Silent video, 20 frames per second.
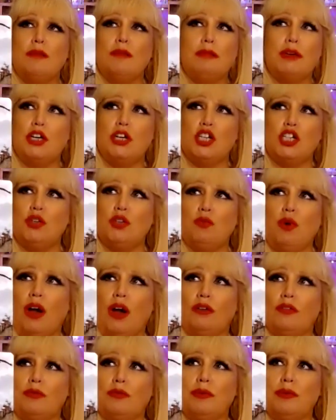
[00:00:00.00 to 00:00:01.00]
because you
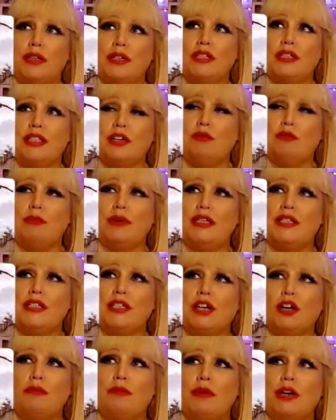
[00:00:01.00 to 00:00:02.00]
won't, because there'll be
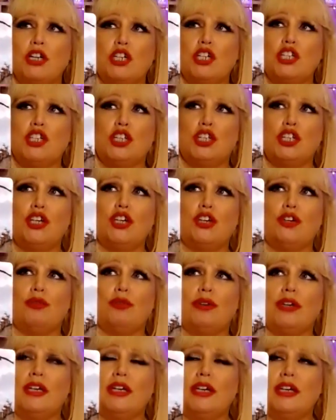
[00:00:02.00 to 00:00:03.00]
so much to do.